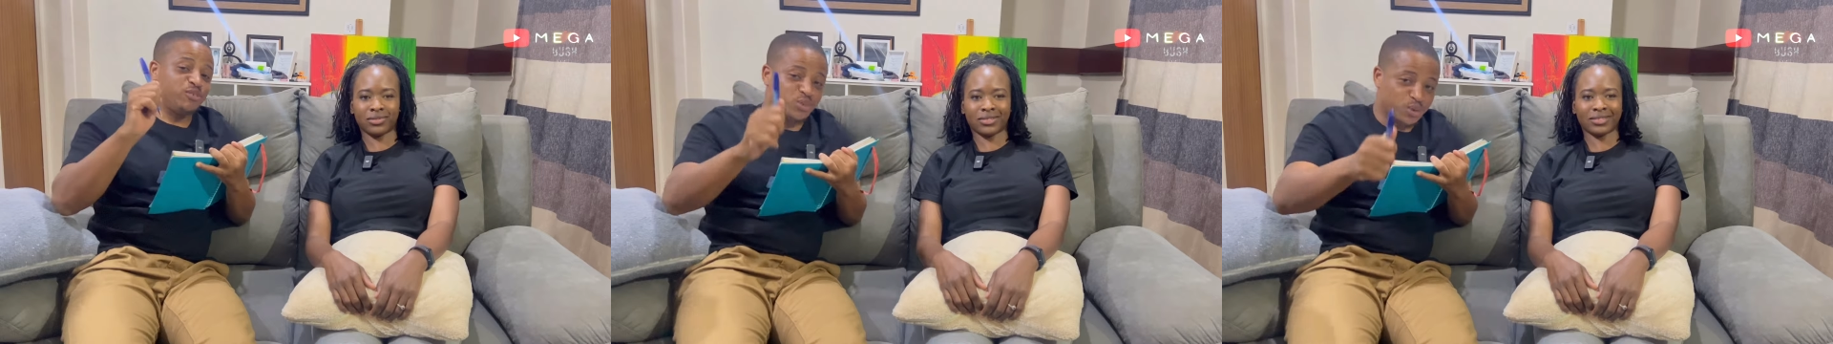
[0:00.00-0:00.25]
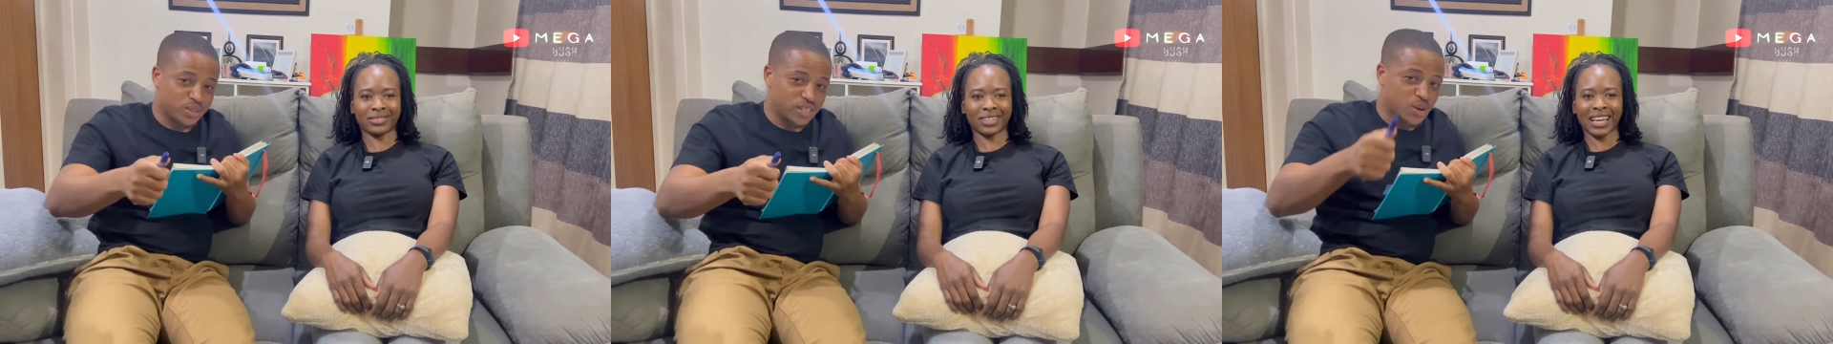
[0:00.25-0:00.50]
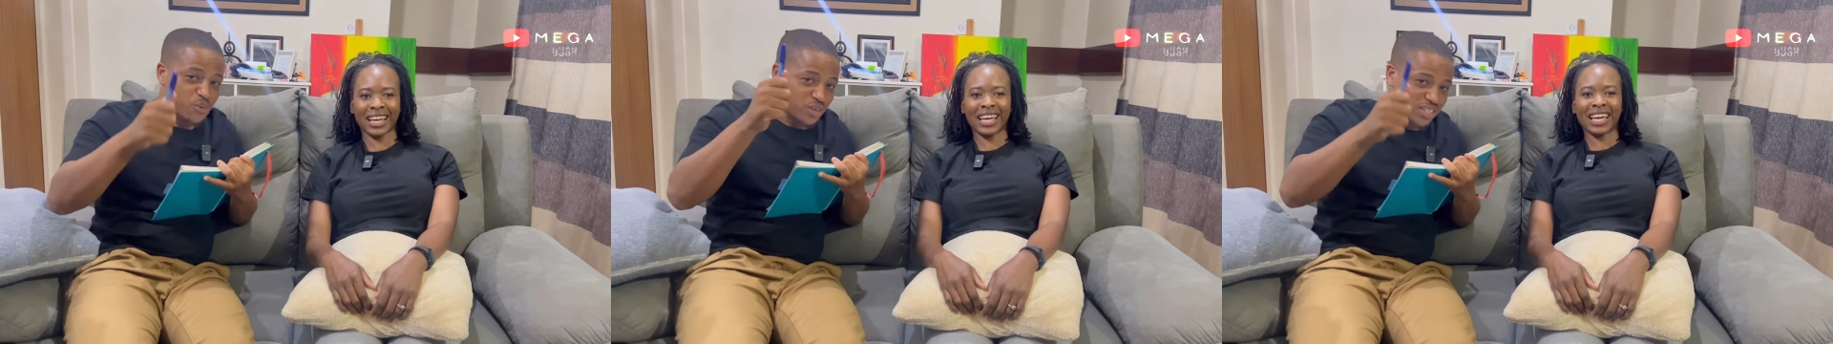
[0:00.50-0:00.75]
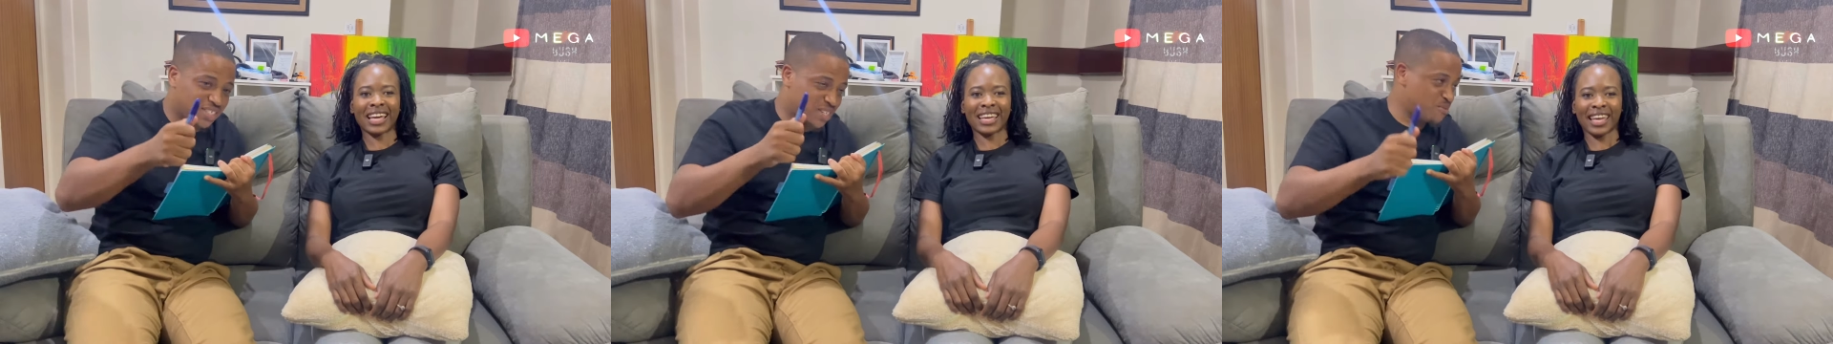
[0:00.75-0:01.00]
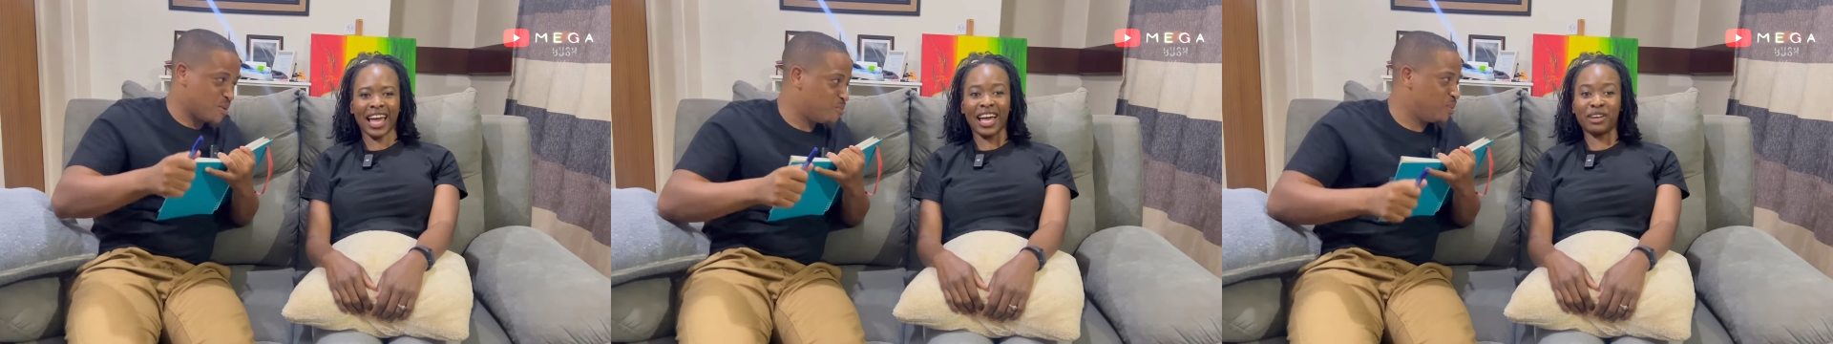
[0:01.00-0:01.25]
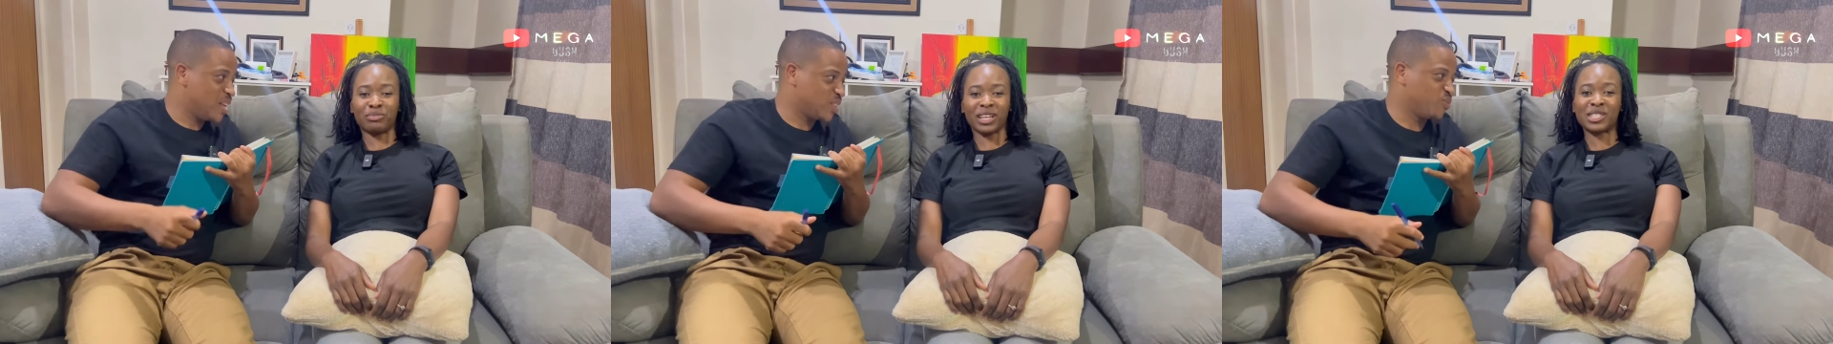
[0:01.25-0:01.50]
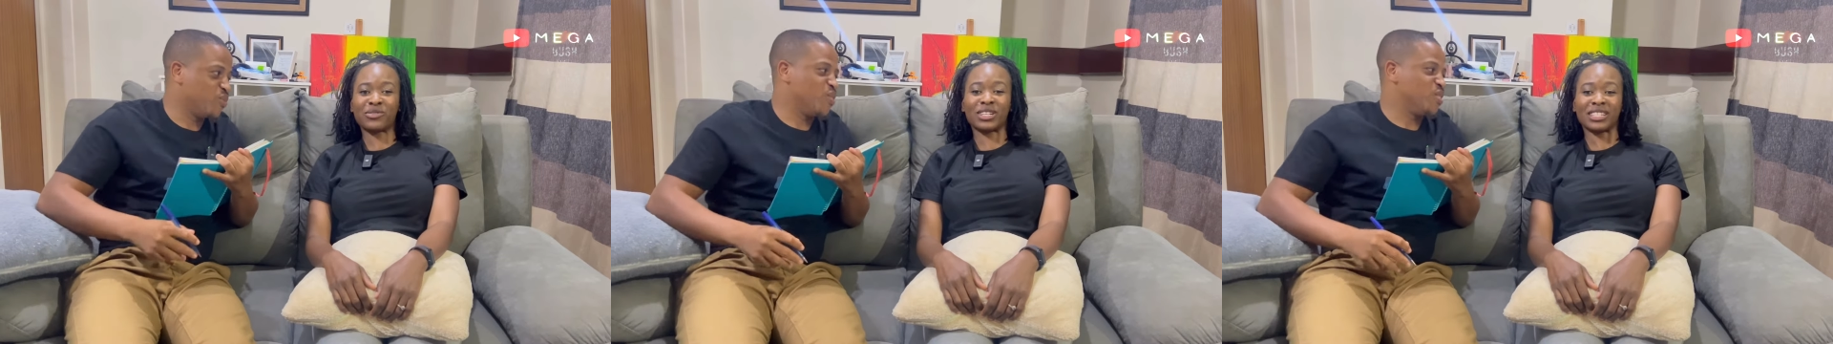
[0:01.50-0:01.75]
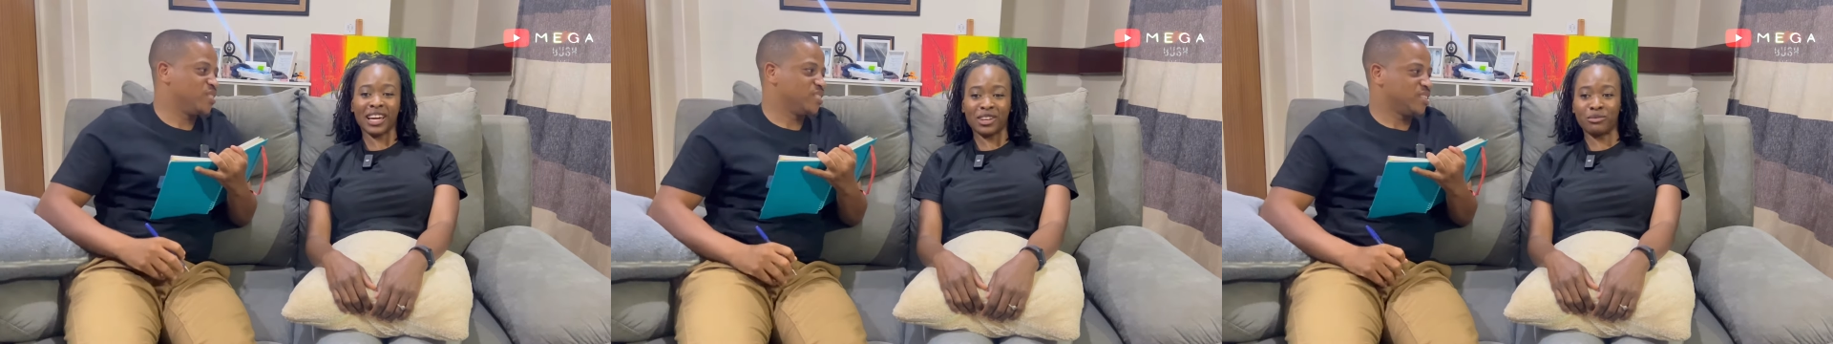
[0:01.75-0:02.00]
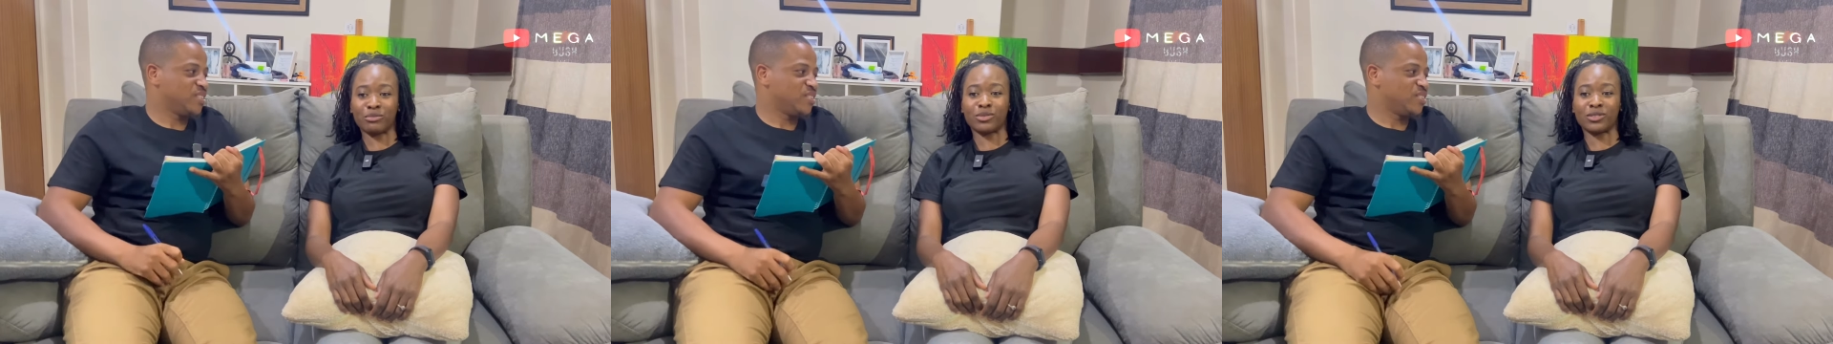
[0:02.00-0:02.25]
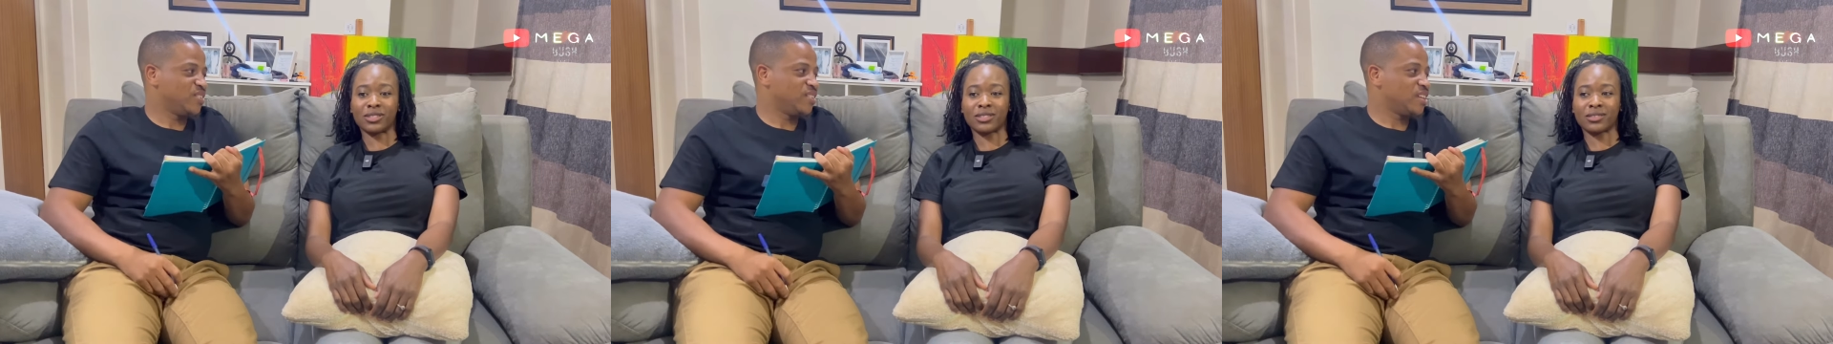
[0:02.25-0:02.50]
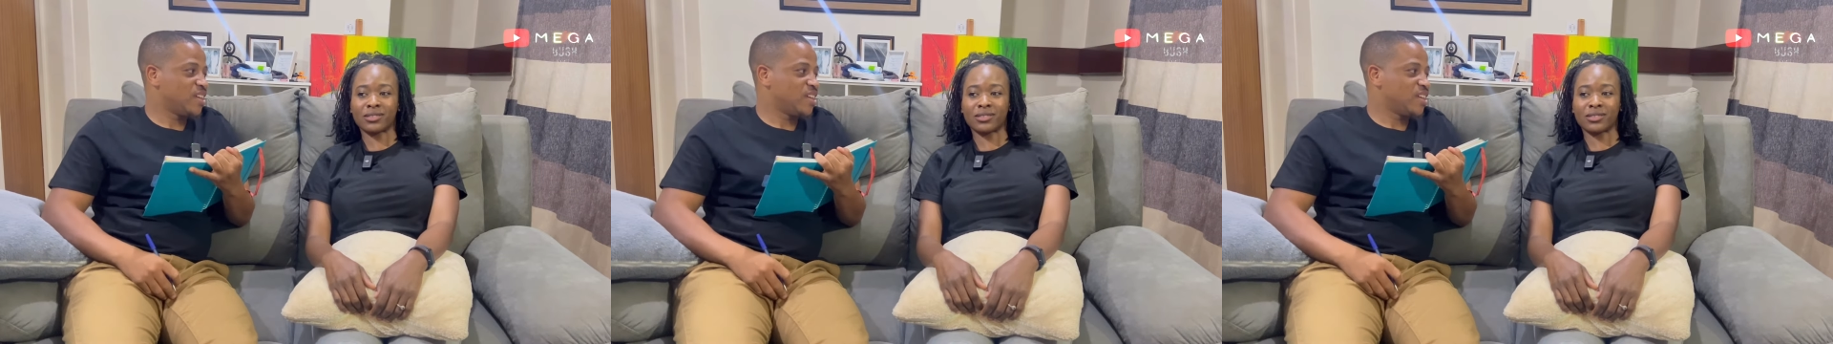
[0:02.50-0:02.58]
Speaker 1: told her which team yeah, he plays, he plays for. for
Speaker 2: Dynamos.